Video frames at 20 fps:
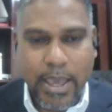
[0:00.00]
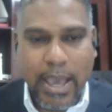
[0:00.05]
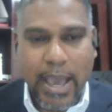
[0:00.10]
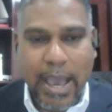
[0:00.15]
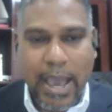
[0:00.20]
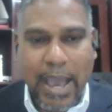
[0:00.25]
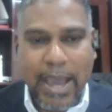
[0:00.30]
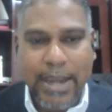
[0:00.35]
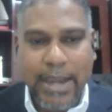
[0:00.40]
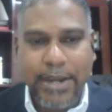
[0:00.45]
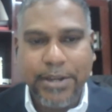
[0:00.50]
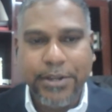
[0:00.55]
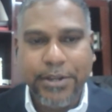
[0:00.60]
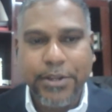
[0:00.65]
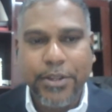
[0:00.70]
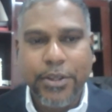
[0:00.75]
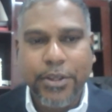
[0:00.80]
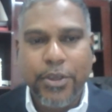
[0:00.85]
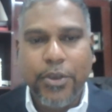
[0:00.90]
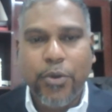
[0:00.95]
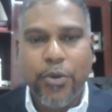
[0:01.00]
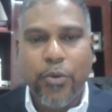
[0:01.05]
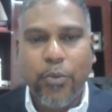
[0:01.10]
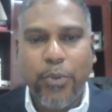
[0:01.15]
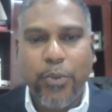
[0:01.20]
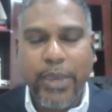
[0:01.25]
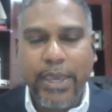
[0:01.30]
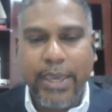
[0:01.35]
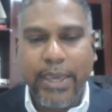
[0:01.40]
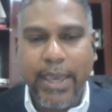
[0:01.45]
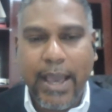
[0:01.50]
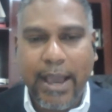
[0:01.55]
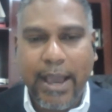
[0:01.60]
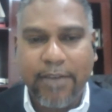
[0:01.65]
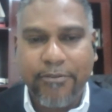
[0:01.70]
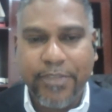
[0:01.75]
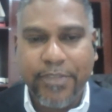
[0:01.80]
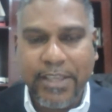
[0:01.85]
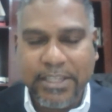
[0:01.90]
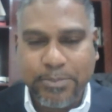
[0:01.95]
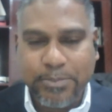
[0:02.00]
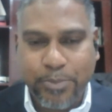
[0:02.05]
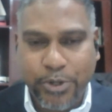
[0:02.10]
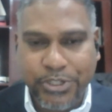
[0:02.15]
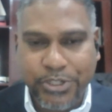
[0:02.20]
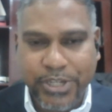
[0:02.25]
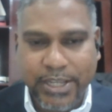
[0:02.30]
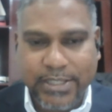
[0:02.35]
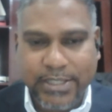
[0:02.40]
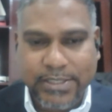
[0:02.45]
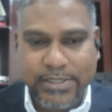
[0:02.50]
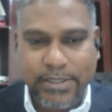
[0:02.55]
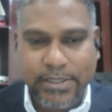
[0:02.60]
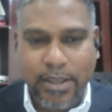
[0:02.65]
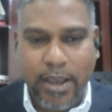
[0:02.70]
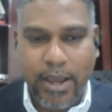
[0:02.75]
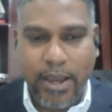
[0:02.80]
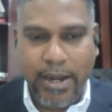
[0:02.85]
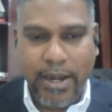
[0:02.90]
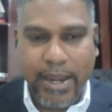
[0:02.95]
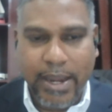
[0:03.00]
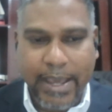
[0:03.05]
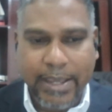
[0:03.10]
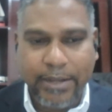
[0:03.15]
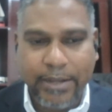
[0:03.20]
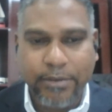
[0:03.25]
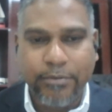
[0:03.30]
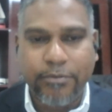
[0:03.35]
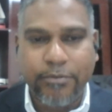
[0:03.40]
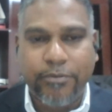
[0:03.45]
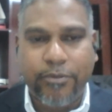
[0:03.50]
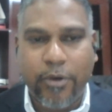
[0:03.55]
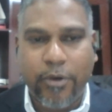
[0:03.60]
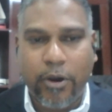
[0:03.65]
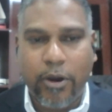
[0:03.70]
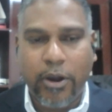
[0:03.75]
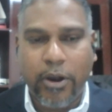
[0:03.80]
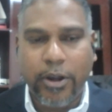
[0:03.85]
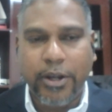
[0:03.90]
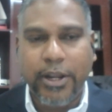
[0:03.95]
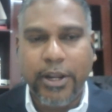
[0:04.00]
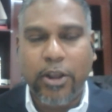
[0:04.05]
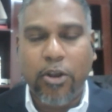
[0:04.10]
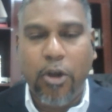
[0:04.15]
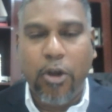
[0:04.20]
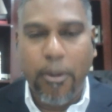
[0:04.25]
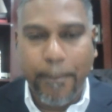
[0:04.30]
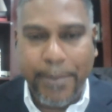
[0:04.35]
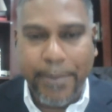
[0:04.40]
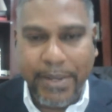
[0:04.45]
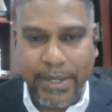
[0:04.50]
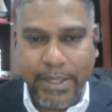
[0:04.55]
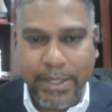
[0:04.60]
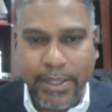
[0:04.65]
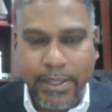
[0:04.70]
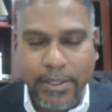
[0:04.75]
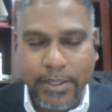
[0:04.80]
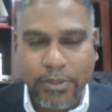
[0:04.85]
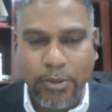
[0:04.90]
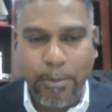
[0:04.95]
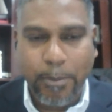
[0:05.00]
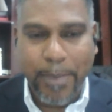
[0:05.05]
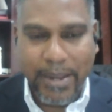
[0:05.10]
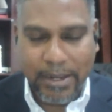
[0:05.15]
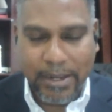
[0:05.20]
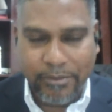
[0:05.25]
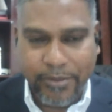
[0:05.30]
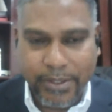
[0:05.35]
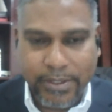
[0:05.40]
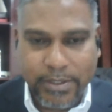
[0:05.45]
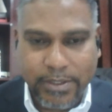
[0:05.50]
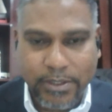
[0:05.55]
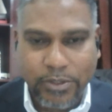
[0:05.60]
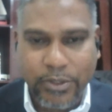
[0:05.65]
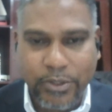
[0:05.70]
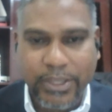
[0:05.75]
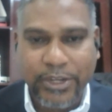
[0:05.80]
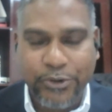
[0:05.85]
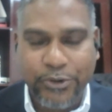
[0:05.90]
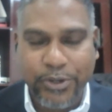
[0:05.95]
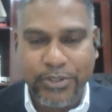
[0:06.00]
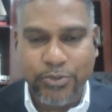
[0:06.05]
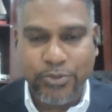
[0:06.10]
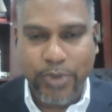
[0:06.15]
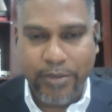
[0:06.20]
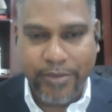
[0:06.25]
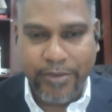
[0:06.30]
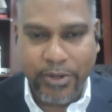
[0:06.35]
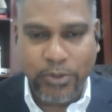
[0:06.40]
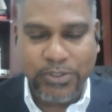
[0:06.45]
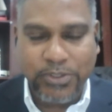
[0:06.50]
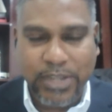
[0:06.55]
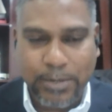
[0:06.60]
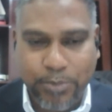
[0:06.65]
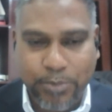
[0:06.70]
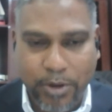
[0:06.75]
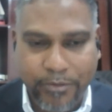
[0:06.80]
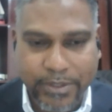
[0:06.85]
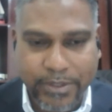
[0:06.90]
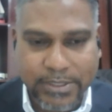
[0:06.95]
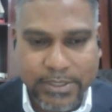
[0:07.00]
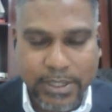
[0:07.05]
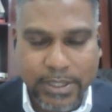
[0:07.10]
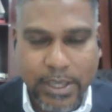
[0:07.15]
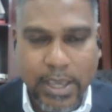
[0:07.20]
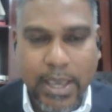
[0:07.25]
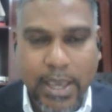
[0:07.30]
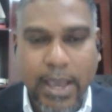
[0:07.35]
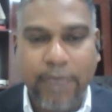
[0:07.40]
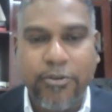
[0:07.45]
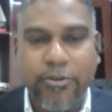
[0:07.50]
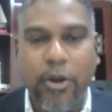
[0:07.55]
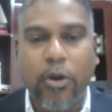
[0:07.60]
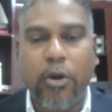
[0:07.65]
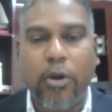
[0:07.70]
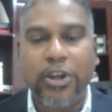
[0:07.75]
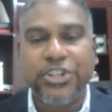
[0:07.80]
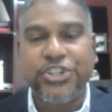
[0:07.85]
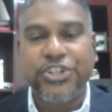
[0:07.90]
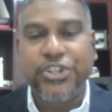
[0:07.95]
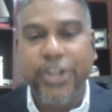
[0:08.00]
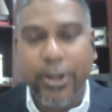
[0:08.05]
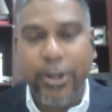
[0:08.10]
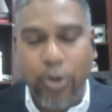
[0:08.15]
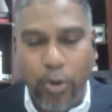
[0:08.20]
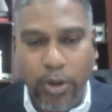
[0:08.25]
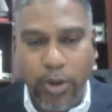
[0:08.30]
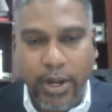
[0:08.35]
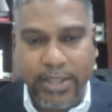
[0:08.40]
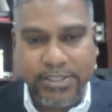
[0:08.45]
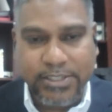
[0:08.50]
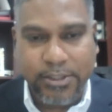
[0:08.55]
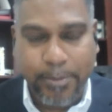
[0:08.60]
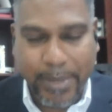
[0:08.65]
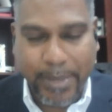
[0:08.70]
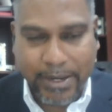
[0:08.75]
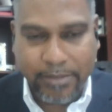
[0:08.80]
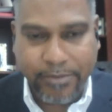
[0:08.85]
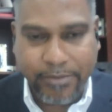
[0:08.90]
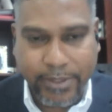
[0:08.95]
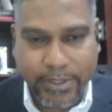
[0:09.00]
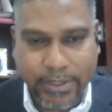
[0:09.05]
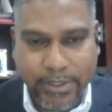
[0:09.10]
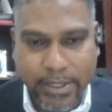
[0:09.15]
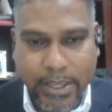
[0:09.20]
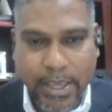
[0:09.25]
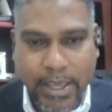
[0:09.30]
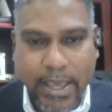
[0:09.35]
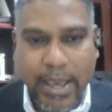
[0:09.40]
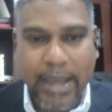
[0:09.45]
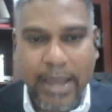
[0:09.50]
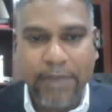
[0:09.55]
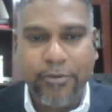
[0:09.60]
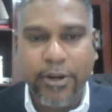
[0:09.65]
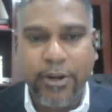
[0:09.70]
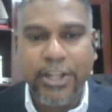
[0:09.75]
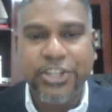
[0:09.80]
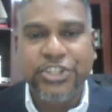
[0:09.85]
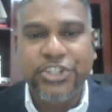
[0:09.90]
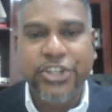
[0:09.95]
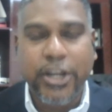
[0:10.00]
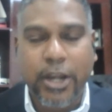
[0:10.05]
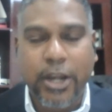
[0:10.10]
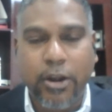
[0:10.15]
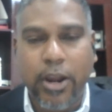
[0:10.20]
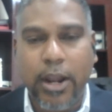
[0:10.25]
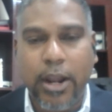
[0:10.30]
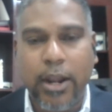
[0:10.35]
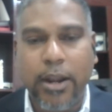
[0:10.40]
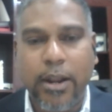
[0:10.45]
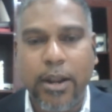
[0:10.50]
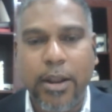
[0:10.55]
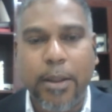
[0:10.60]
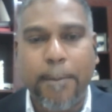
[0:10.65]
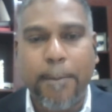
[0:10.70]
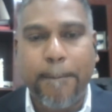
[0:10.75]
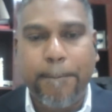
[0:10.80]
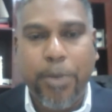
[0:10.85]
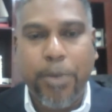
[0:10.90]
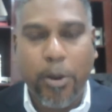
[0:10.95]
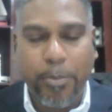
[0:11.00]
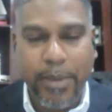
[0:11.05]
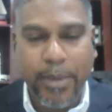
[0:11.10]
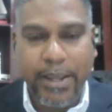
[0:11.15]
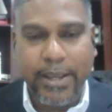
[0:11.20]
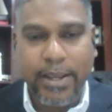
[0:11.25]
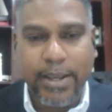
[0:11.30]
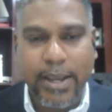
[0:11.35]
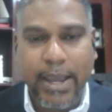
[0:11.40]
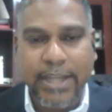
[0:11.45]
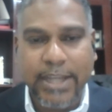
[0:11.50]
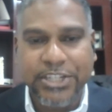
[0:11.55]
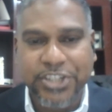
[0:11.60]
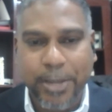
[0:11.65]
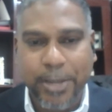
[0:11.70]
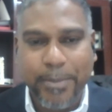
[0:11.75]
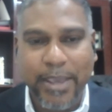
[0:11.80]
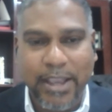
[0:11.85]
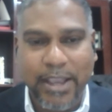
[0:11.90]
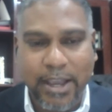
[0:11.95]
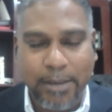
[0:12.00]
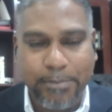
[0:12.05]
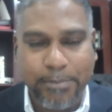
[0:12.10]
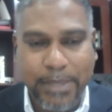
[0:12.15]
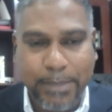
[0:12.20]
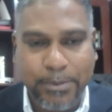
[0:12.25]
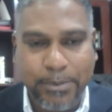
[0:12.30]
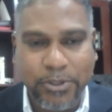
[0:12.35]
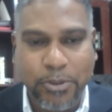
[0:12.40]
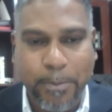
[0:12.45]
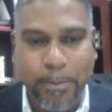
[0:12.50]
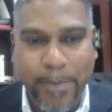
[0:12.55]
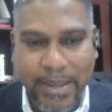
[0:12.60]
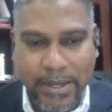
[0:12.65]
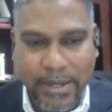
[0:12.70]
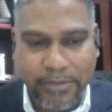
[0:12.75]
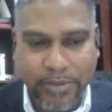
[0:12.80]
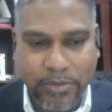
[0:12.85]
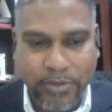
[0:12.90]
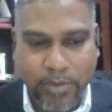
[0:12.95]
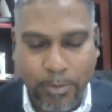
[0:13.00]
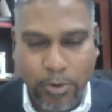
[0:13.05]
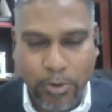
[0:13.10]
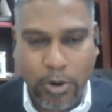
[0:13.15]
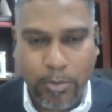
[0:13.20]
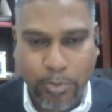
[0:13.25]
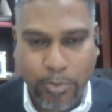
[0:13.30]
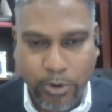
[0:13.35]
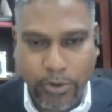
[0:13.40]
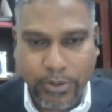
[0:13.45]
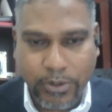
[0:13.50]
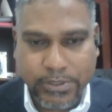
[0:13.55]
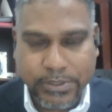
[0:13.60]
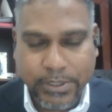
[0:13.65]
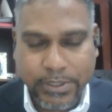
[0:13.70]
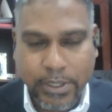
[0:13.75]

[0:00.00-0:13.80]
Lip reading: And we have these projects online for the company to benefit, to increase revenues and profits, for our shareholders to benefit, and for the general public and Jamaican people to benefit from our products.